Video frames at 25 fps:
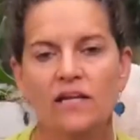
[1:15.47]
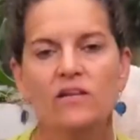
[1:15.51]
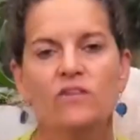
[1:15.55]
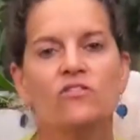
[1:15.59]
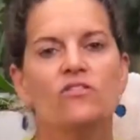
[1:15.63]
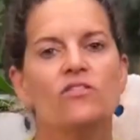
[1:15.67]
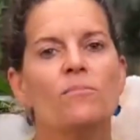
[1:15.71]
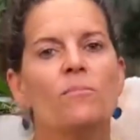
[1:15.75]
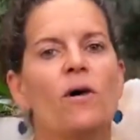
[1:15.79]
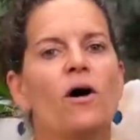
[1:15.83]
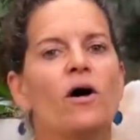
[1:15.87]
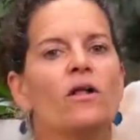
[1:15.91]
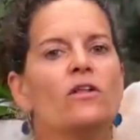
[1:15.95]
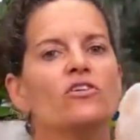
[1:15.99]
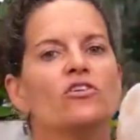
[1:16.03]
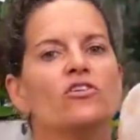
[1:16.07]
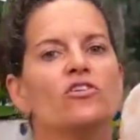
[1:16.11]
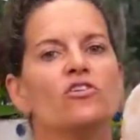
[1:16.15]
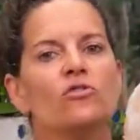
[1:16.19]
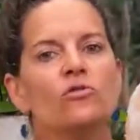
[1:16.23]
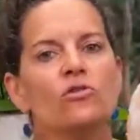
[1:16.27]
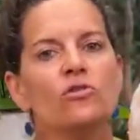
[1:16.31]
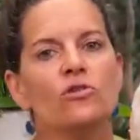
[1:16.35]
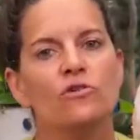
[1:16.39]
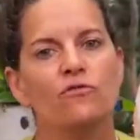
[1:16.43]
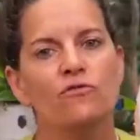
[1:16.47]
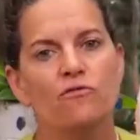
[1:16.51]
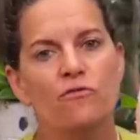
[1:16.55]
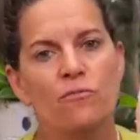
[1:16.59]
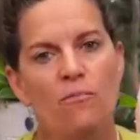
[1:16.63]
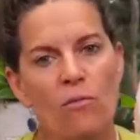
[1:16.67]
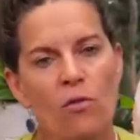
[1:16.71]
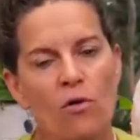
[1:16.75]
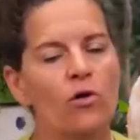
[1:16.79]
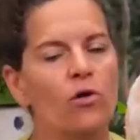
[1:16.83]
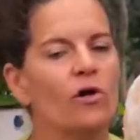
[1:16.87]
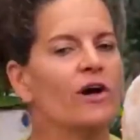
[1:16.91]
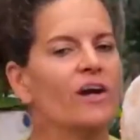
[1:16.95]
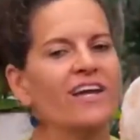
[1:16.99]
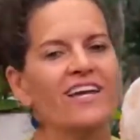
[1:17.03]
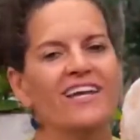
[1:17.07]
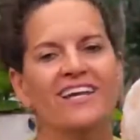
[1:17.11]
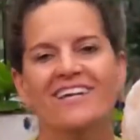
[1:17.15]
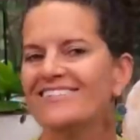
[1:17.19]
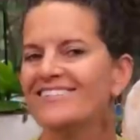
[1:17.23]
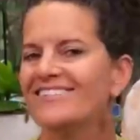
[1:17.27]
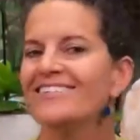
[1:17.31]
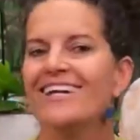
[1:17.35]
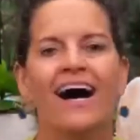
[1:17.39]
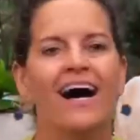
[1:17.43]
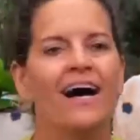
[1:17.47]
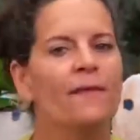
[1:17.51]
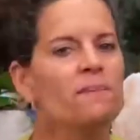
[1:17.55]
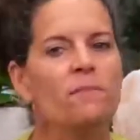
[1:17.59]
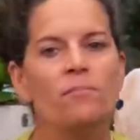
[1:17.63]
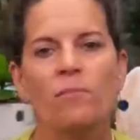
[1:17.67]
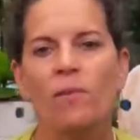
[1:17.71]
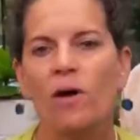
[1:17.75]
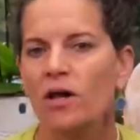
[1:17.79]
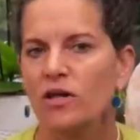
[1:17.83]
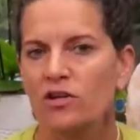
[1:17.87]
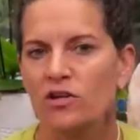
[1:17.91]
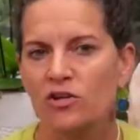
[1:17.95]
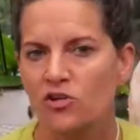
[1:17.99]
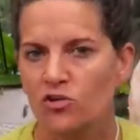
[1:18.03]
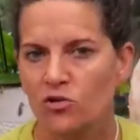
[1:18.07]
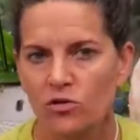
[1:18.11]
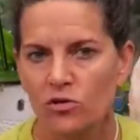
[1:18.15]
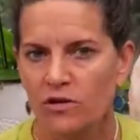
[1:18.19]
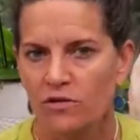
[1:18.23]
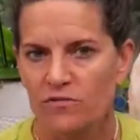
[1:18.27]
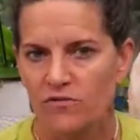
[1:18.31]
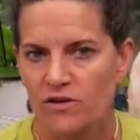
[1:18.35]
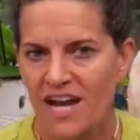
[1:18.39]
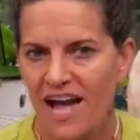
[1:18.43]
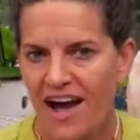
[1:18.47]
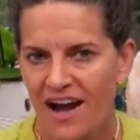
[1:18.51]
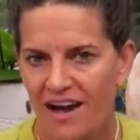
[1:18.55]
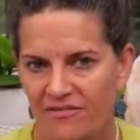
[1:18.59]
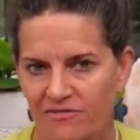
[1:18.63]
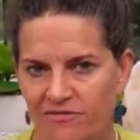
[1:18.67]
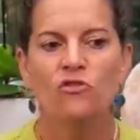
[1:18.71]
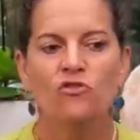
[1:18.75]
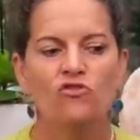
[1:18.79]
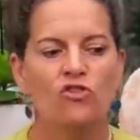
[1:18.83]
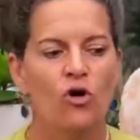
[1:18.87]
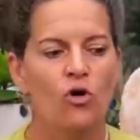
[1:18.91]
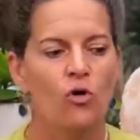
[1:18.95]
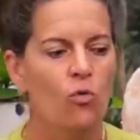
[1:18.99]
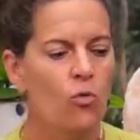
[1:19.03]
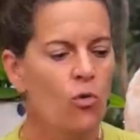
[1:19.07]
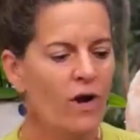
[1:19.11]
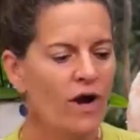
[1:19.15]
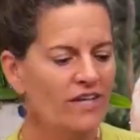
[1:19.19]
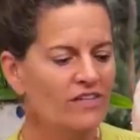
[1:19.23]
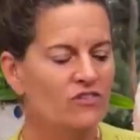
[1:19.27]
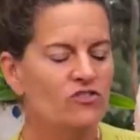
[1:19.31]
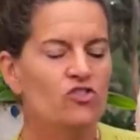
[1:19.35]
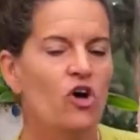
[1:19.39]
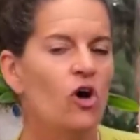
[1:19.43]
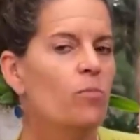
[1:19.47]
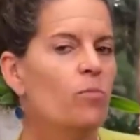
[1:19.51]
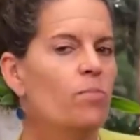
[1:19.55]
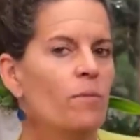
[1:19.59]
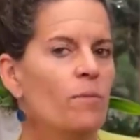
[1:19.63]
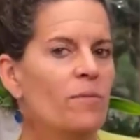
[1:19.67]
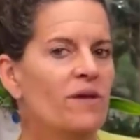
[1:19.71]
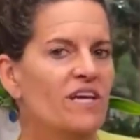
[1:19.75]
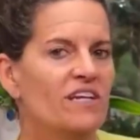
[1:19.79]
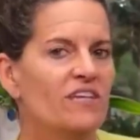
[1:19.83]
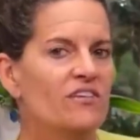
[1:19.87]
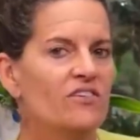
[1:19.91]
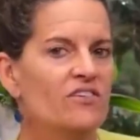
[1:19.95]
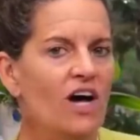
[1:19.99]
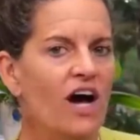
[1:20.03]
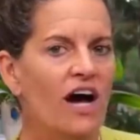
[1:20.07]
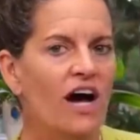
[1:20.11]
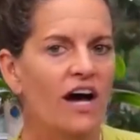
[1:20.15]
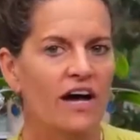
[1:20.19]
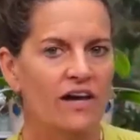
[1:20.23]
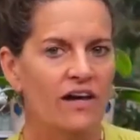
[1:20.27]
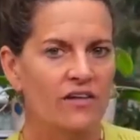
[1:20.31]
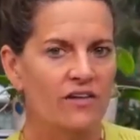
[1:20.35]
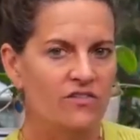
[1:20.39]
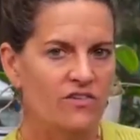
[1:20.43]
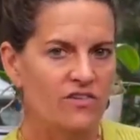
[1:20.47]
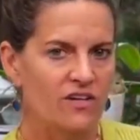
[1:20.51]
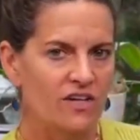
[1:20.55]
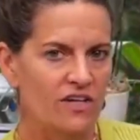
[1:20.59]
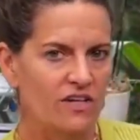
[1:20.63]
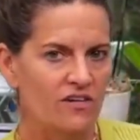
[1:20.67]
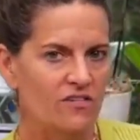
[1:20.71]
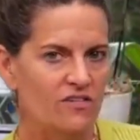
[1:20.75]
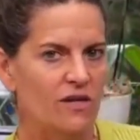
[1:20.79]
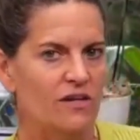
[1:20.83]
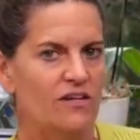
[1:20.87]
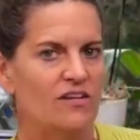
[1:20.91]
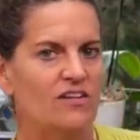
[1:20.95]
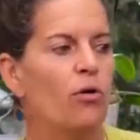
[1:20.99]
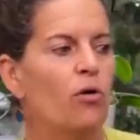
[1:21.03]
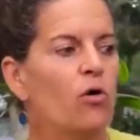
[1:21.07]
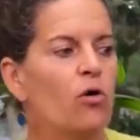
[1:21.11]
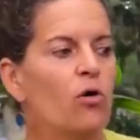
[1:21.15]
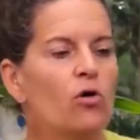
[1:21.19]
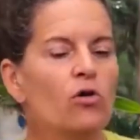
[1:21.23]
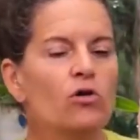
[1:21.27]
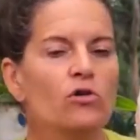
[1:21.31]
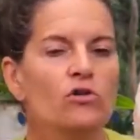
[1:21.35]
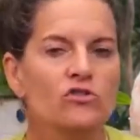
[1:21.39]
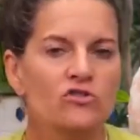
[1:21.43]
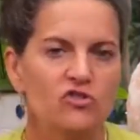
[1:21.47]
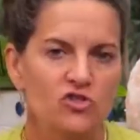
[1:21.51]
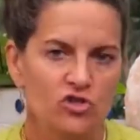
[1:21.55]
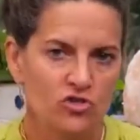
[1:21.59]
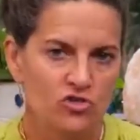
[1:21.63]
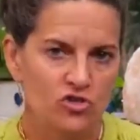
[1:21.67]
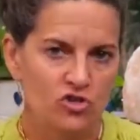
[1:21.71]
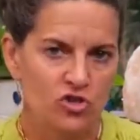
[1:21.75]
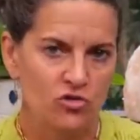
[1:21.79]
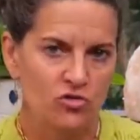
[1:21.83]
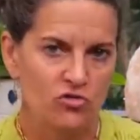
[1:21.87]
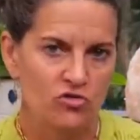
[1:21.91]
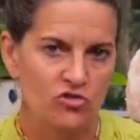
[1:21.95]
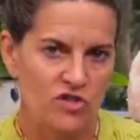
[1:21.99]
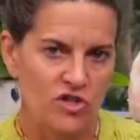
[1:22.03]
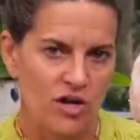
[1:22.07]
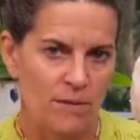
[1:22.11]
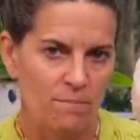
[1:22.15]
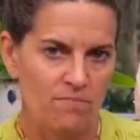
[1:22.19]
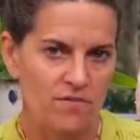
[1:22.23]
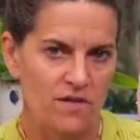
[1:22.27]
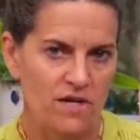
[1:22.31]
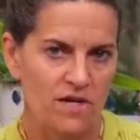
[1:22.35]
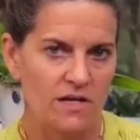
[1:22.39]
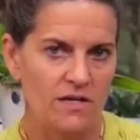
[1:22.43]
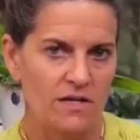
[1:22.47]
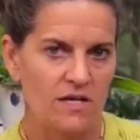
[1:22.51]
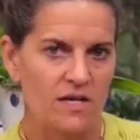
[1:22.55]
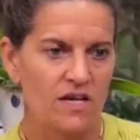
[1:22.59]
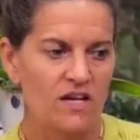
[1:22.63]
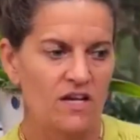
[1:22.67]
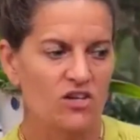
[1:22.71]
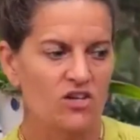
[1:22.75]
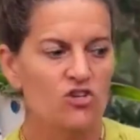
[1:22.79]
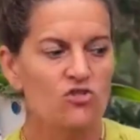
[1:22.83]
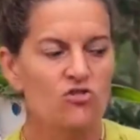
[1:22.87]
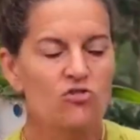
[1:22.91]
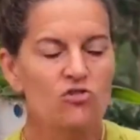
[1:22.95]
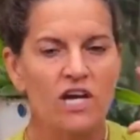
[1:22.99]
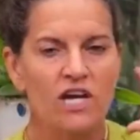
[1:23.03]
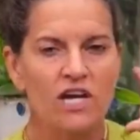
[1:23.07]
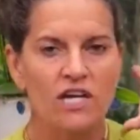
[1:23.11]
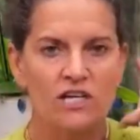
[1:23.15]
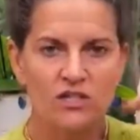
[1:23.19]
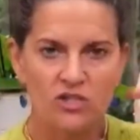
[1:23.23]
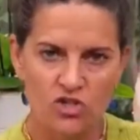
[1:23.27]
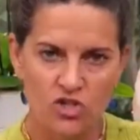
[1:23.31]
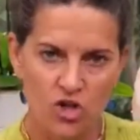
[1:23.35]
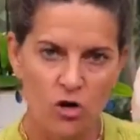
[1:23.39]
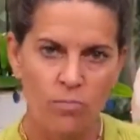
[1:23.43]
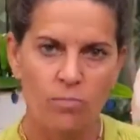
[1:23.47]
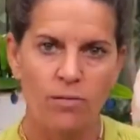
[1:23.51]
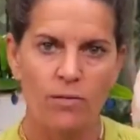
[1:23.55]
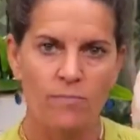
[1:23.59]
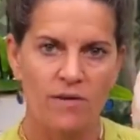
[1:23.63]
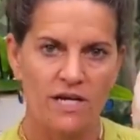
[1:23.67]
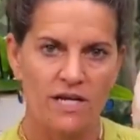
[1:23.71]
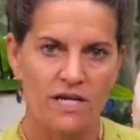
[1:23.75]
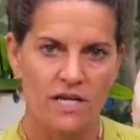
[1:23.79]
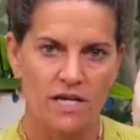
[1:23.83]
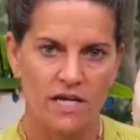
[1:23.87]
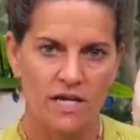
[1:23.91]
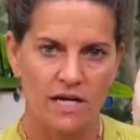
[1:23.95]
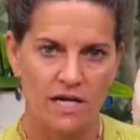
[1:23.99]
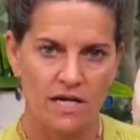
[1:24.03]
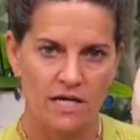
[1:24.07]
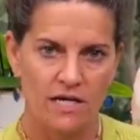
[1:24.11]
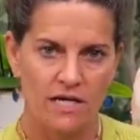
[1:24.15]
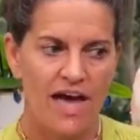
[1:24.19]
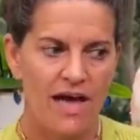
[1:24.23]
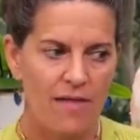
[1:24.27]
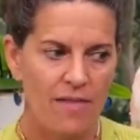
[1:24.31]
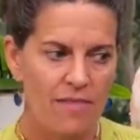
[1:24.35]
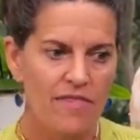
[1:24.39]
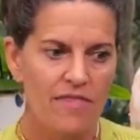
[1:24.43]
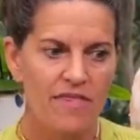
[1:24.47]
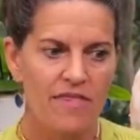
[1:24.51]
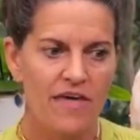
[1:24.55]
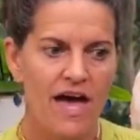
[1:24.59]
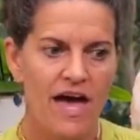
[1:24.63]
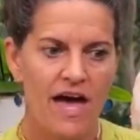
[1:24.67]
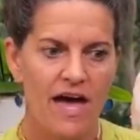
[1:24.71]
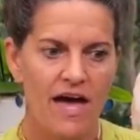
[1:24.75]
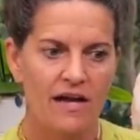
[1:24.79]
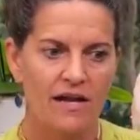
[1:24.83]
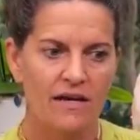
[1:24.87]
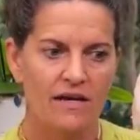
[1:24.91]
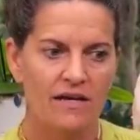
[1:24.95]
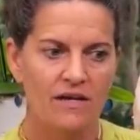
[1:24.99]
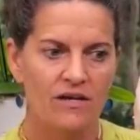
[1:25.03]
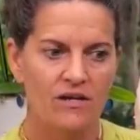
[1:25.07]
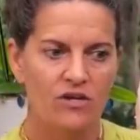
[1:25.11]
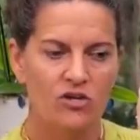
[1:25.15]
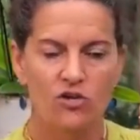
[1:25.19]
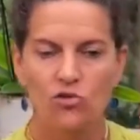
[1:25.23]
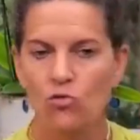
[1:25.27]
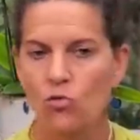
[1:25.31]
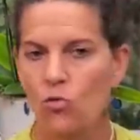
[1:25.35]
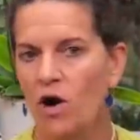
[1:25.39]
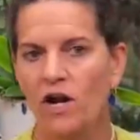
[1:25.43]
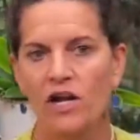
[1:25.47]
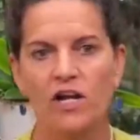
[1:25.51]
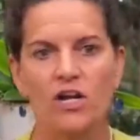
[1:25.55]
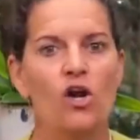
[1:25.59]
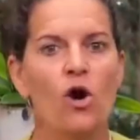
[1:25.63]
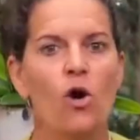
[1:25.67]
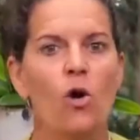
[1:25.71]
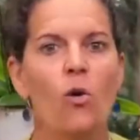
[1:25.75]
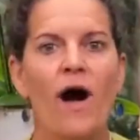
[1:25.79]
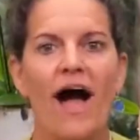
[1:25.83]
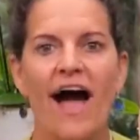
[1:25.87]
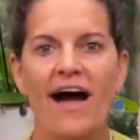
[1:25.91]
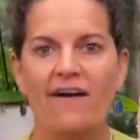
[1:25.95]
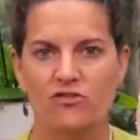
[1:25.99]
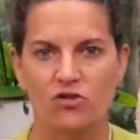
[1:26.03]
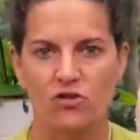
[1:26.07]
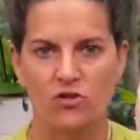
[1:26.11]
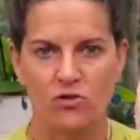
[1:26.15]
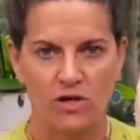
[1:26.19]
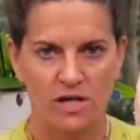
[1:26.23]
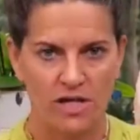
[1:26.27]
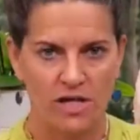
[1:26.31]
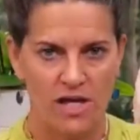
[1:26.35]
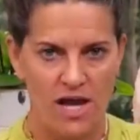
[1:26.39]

is the molecule of more. It is not the molecule of enough. So what dopamine does is it pulls you to something, you get a dopamine hit, and then you want to go after it